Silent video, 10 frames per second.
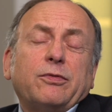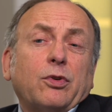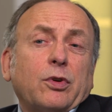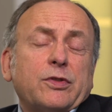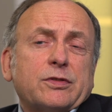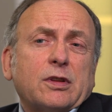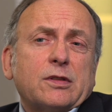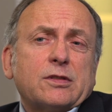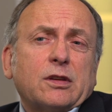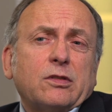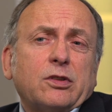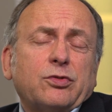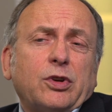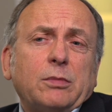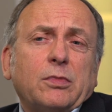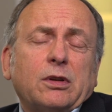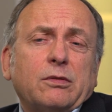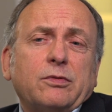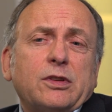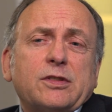for instance, in the treatment
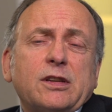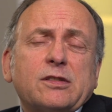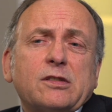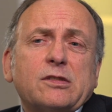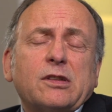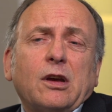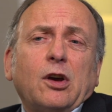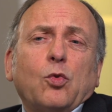of diseases